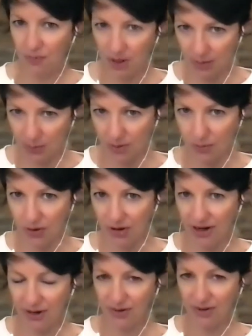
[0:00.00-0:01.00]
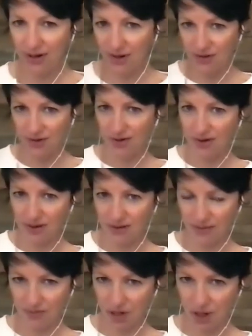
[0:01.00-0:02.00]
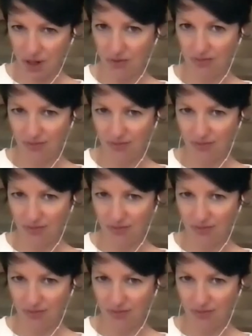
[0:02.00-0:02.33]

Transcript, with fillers: but I want to put it out there as a you know